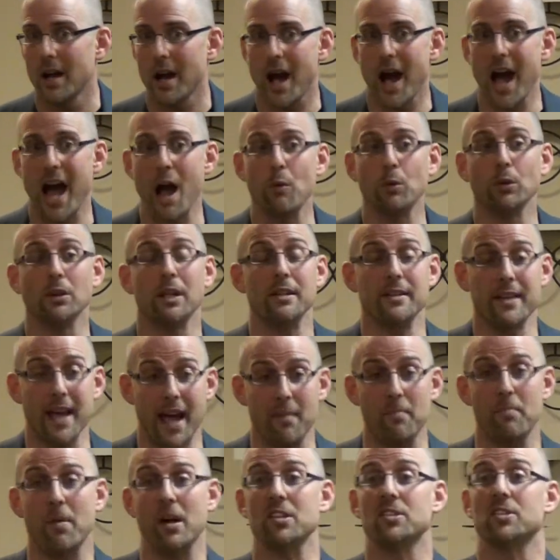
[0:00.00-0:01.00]
I will
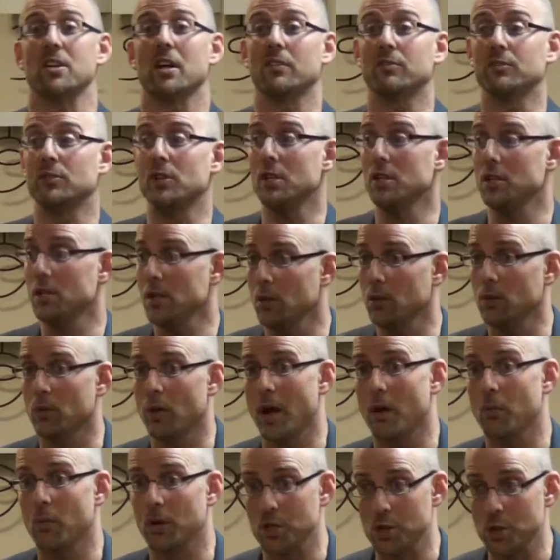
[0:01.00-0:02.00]
adapt myself to you
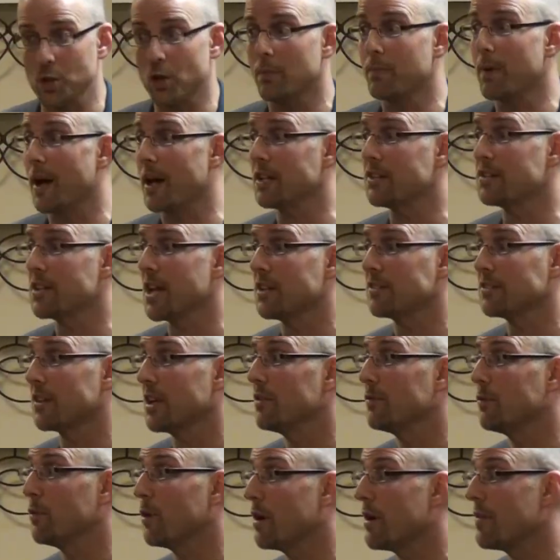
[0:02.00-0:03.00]
and what your body's
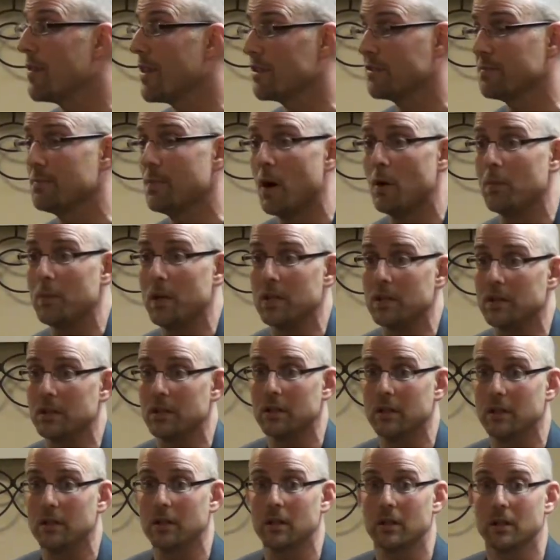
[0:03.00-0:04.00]
asking for in this moment.
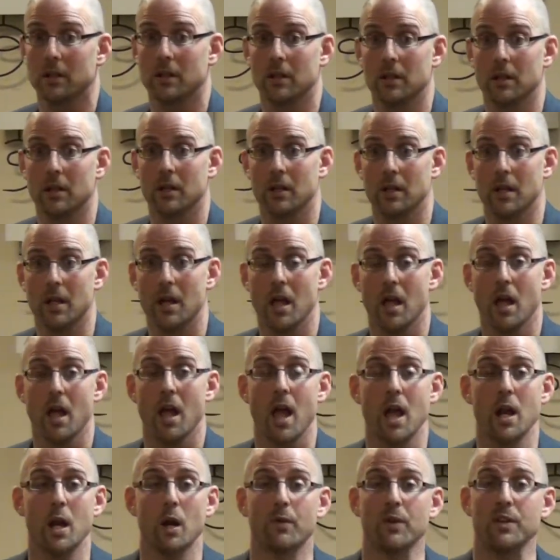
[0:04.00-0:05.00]

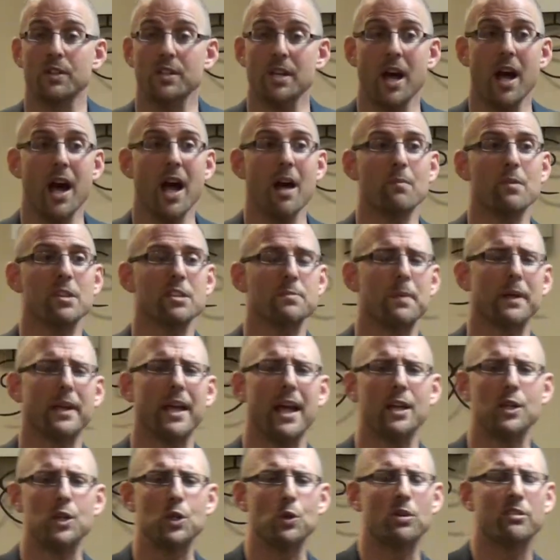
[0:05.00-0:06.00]
And over time, this
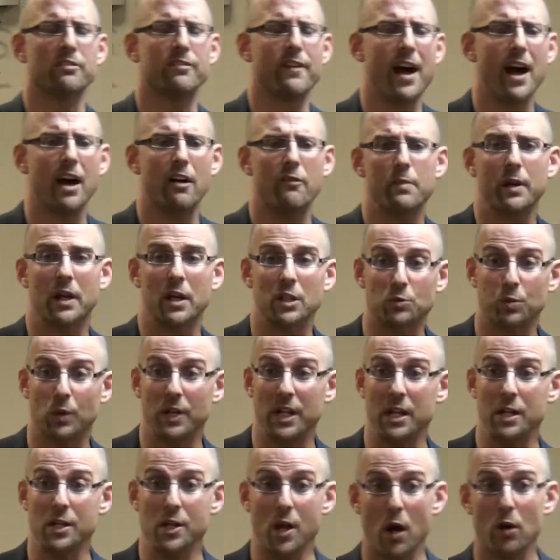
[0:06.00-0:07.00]
began to evolve because what
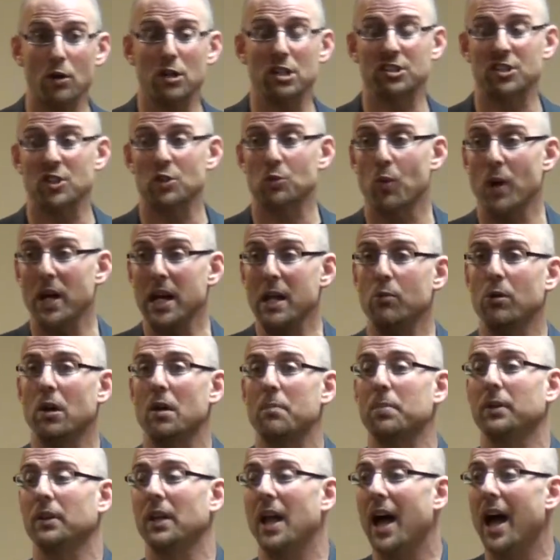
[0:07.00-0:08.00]
he noticed is when he would
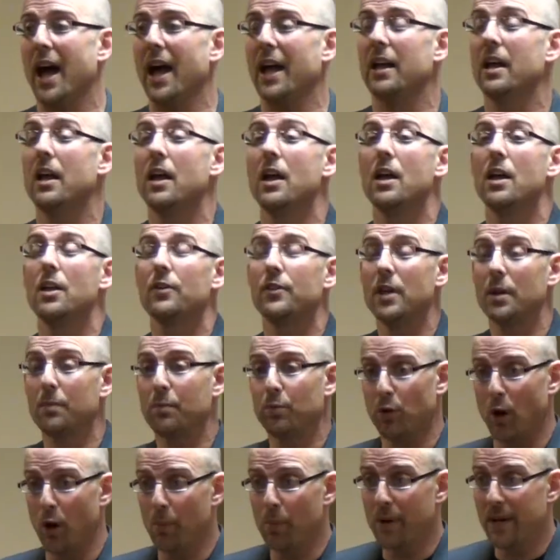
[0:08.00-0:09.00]
apply the
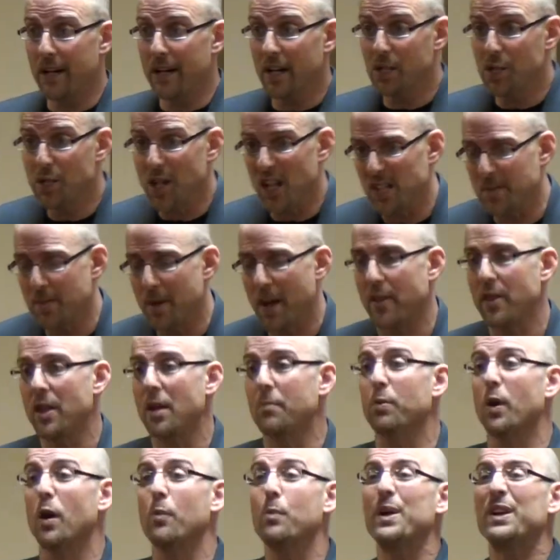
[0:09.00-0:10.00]
appropriate adjustment and the
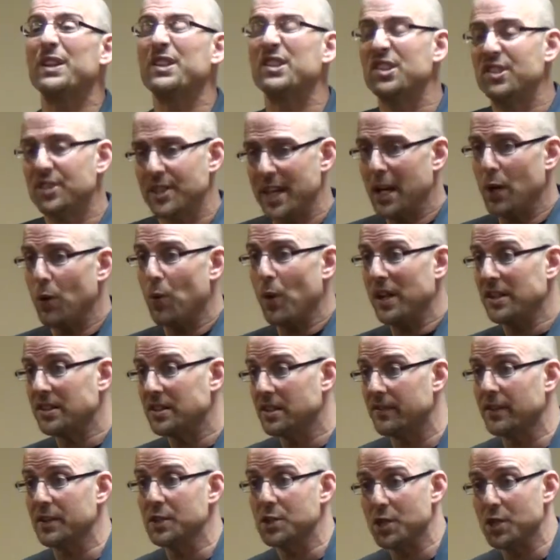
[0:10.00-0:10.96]
appropriate sequence of